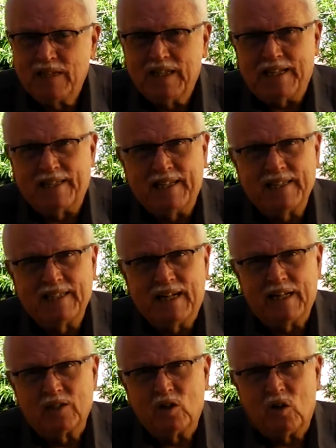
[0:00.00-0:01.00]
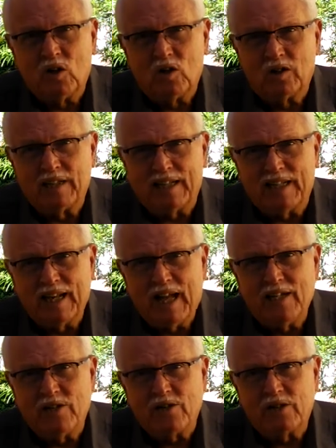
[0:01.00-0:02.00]
And then God called
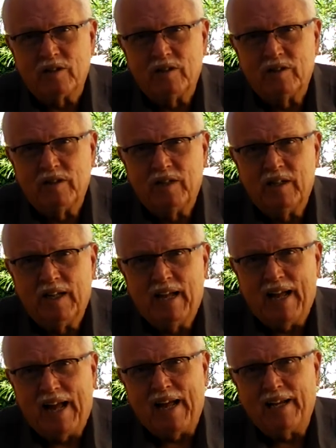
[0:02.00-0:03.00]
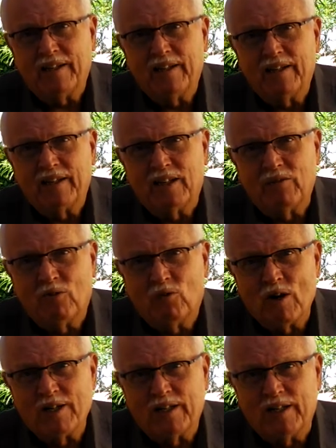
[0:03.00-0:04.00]
Elijah and
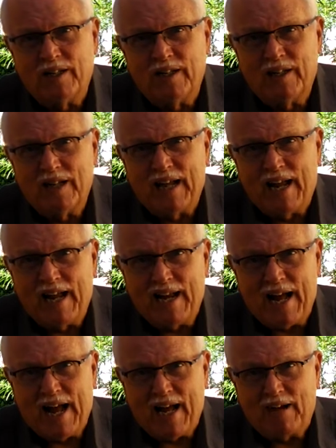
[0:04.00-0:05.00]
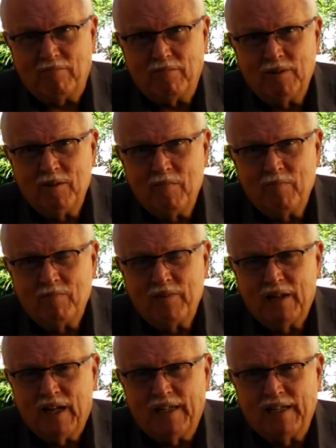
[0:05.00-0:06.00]
confronted Ahab.
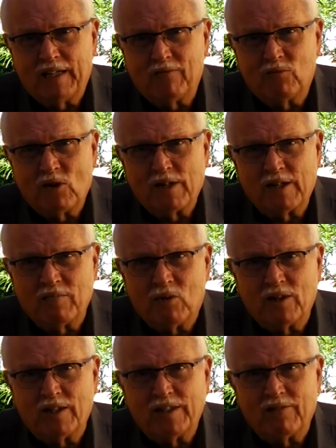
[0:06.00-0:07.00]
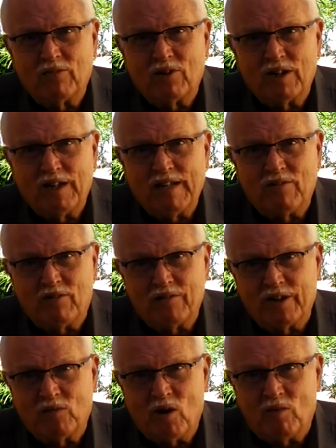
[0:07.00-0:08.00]
And he confronted him on a different level
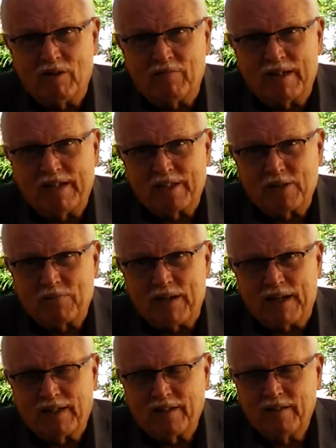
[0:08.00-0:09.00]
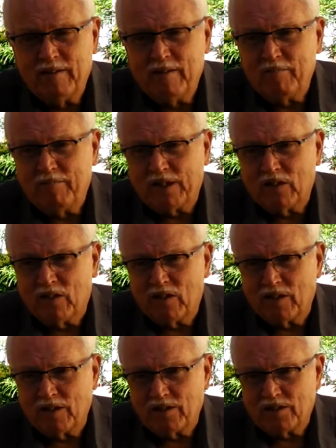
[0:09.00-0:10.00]
than what we might expect.
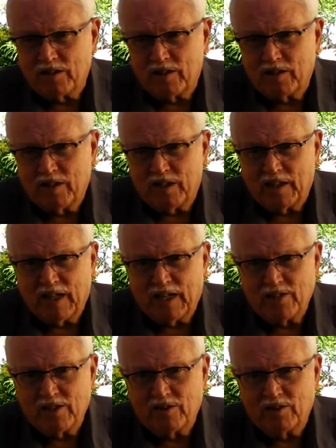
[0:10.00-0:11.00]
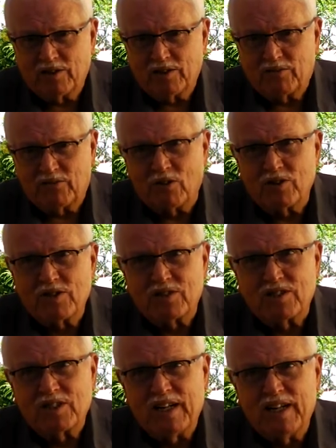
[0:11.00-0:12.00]
Because uh, Elijah was first to
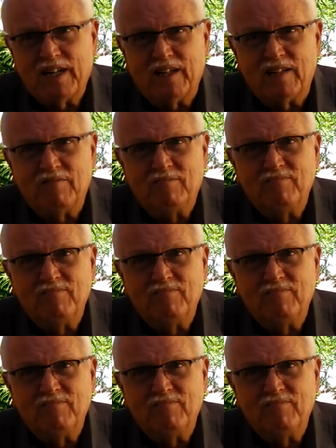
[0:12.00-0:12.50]
say, uh,